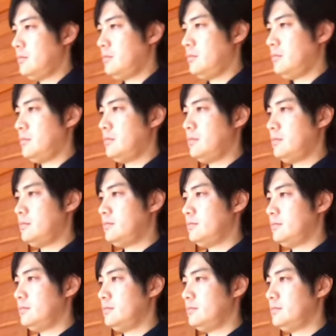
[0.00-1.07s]

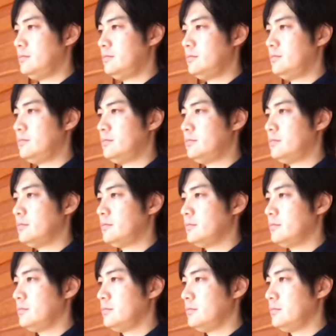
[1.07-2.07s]
No one is speaking in this clip.